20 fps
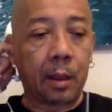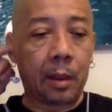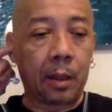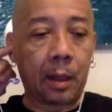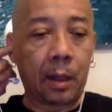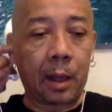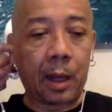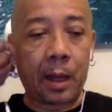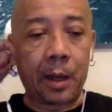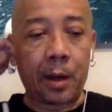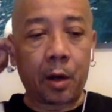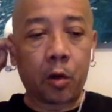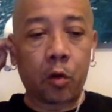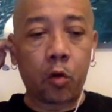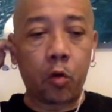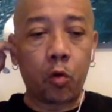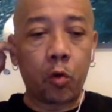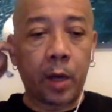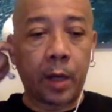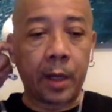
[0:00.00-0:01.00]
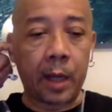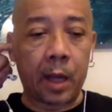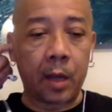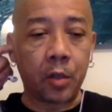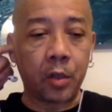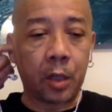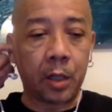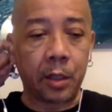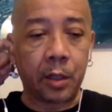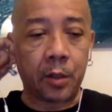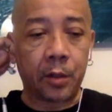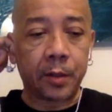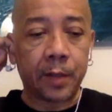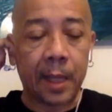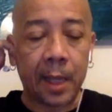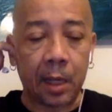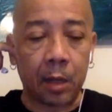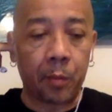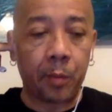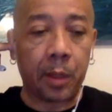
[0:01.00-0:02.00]
I had a crew that actually just
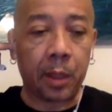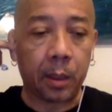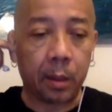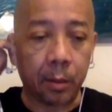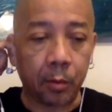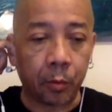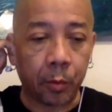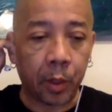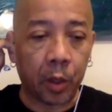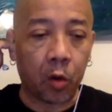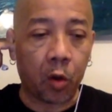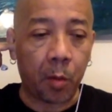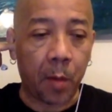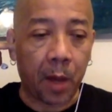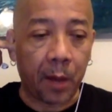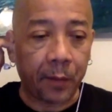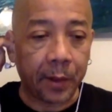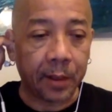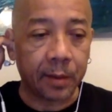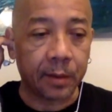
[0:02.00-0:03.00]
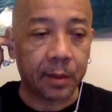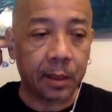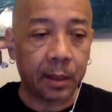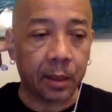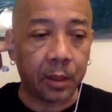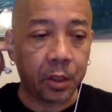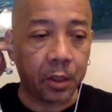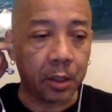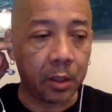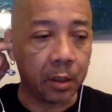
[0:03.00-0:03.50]
helped me when I come off of the stage